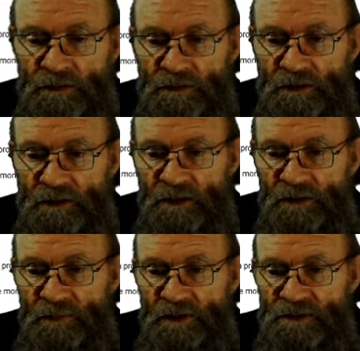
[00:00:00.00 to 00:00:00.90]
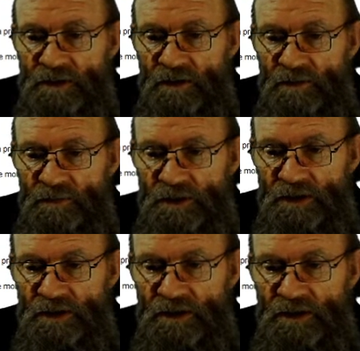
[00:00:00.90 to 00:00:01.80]
You can either press the home
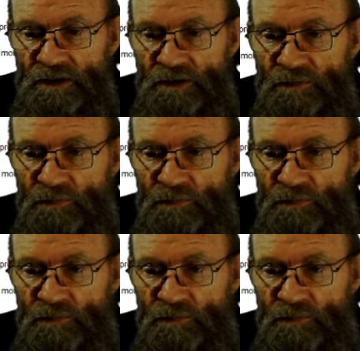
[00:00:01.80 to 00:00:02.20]
key